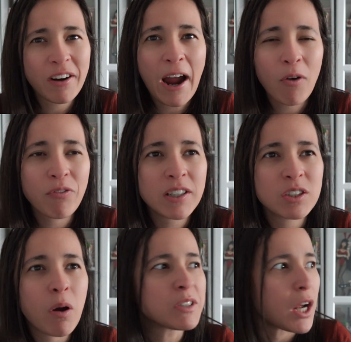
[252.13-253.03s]
outfits. So
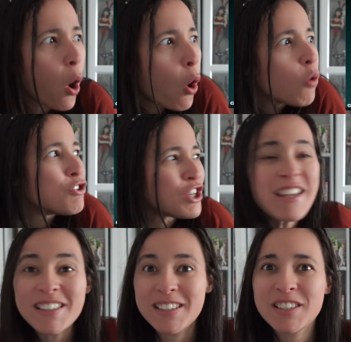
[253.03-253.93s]
I was like, oh
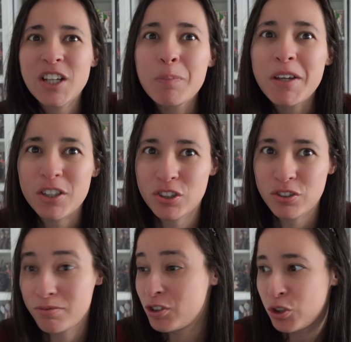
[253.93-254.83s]
geez, is this going to be a
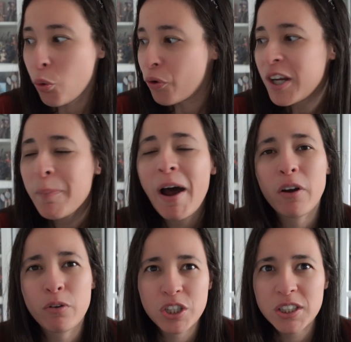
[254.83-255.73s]
story about a
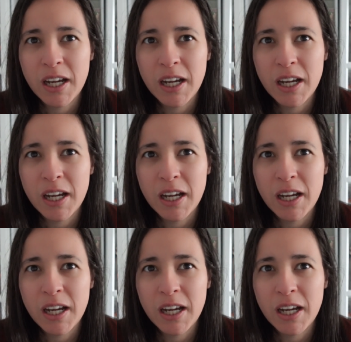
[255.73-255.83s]
Kuchisake